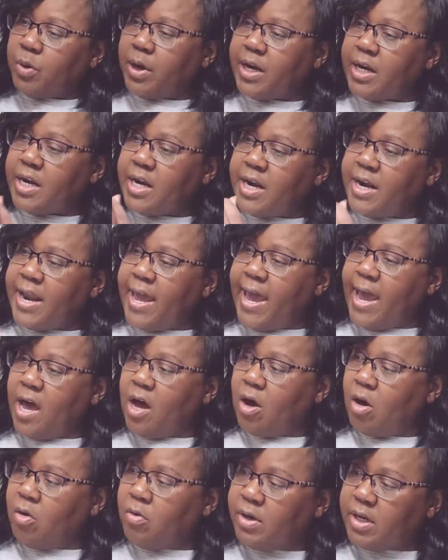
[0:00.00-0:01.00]
right
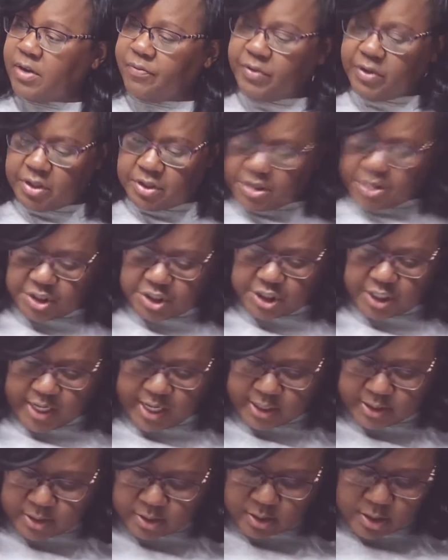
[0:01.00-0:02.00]
now if it
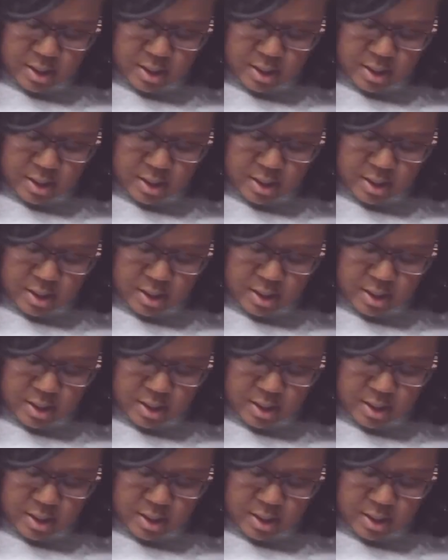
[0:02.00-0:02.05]
sheds a